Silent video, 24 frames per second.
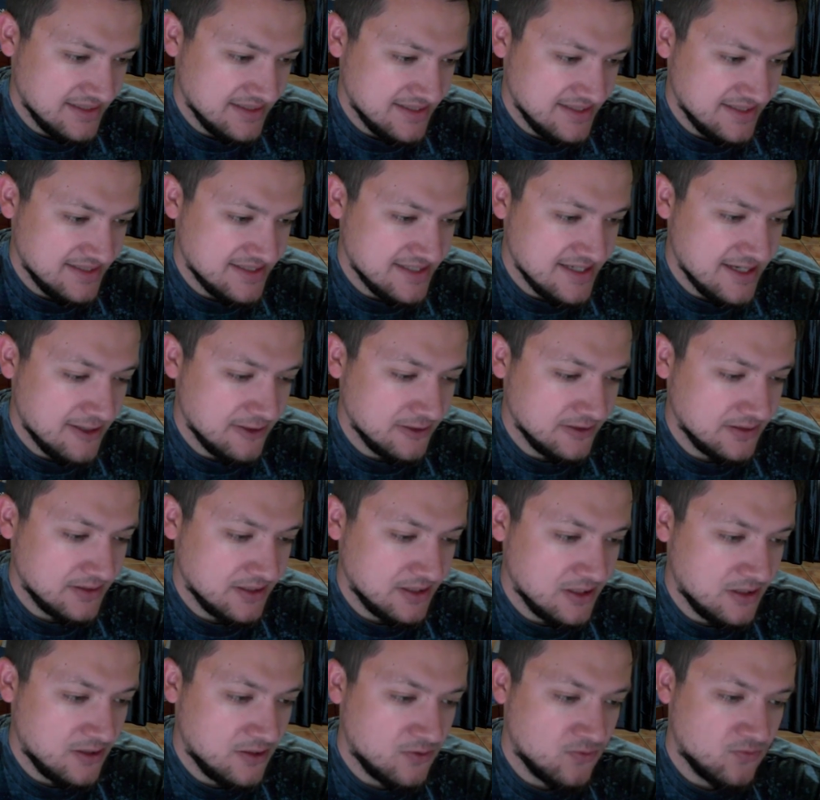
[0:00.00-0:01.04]
this is how it
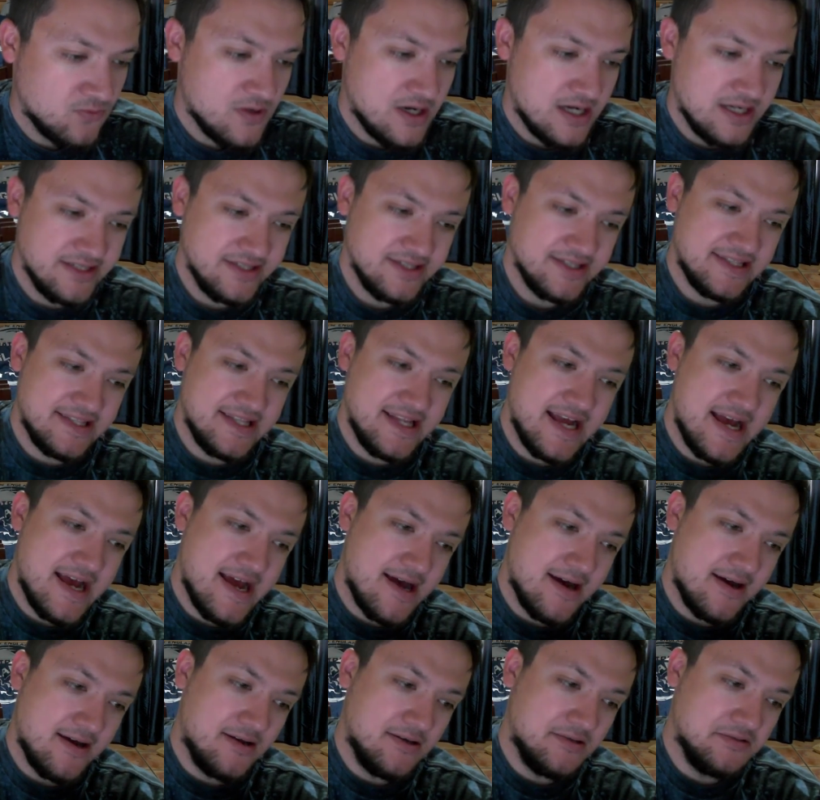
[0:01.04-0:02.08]
go right
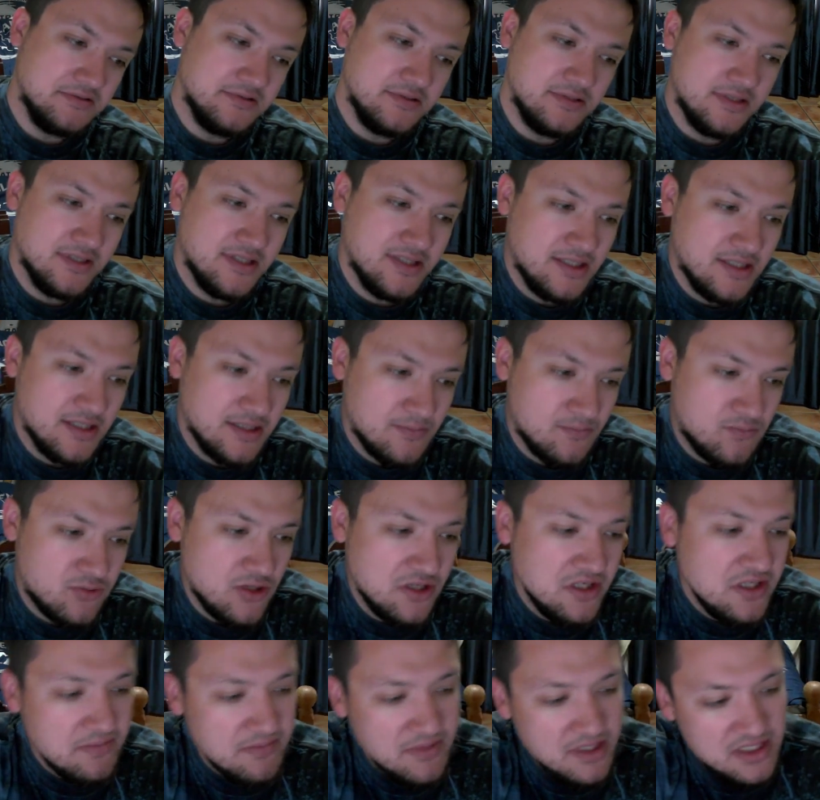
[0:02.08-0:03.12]
now.
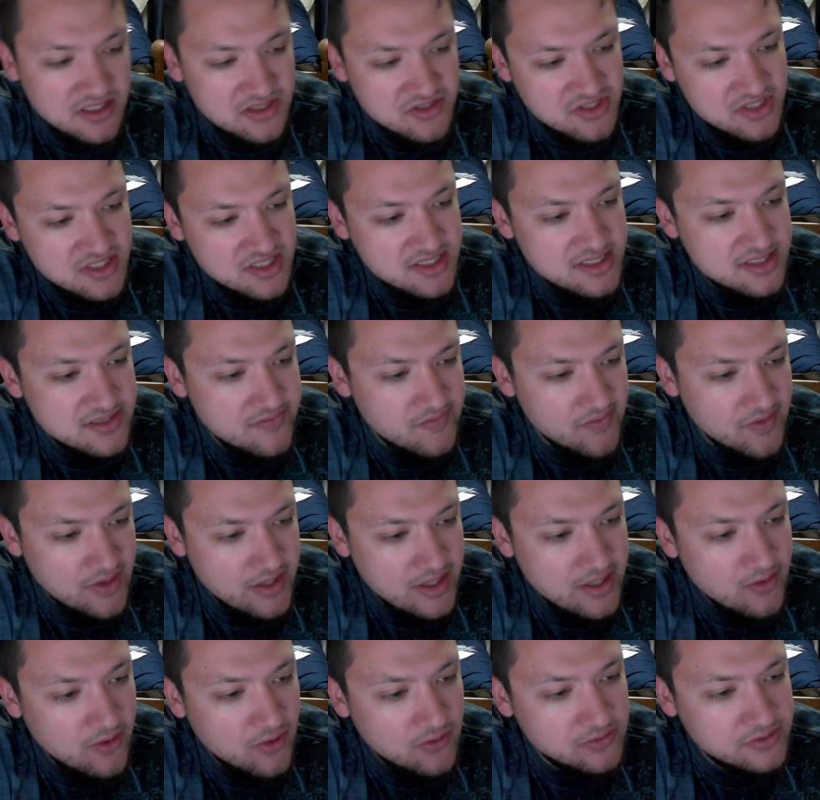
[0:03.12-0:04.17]
Pretty much
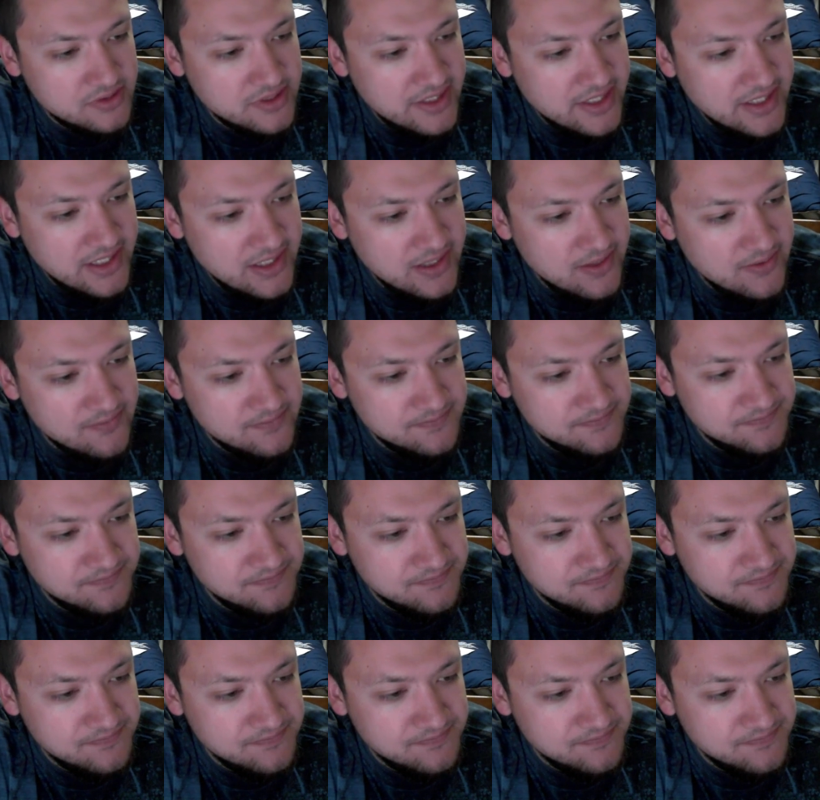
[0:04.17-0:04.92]
the only